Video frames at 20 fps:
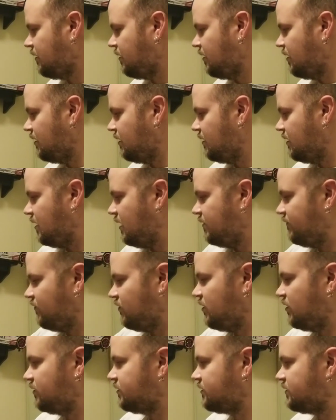I've
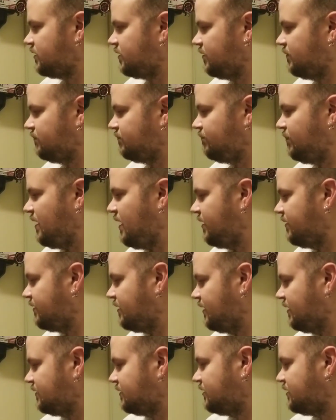heard some bad
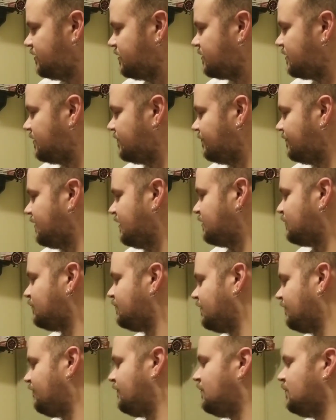things. It's just this
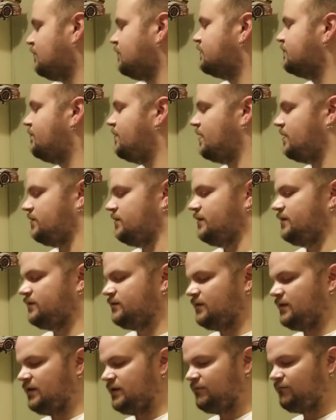one feels better.
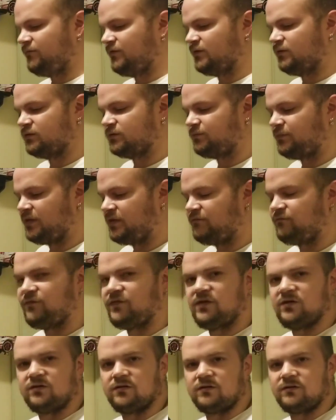It feels
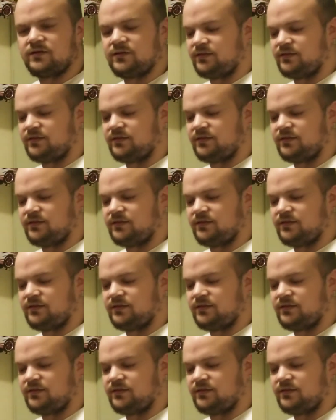beefier.